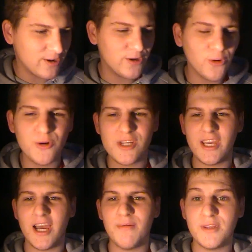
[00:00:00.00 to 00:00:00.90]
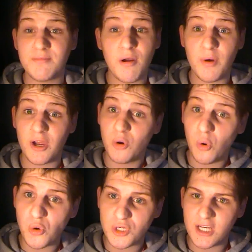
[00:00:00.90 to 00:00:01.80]
Gordy, there's a moment where
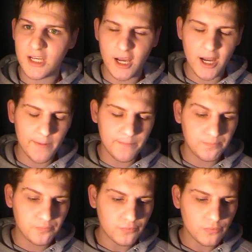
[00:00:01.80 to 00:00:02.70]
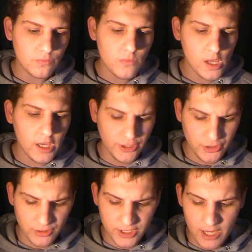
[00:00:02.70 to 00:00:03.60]
Gordy is
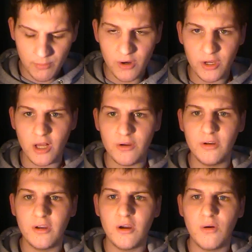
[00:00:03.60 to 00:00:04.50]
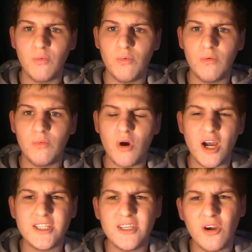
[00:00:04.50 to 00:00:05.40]
sort of saying, well, you know,
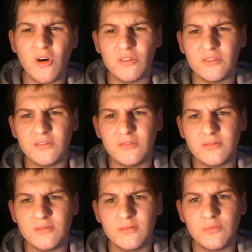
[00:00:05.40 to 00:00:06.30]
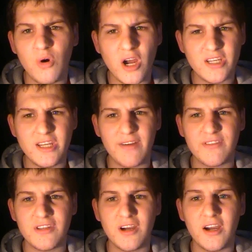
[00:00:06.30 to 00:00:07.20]
why is he gone? Why did he have
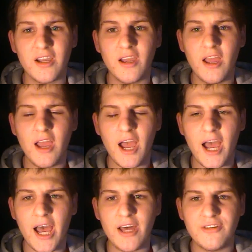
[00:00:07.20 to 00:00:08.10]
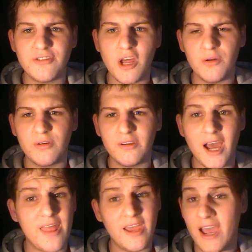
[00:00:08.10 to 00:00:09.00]
to die? And
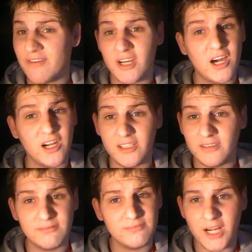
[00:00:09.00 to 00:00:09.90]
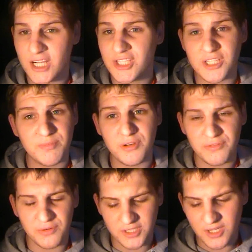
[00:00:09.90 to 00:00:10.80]
they have a hug, and it's just
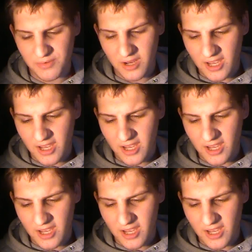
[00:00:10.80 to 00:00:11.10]
beautiful. It's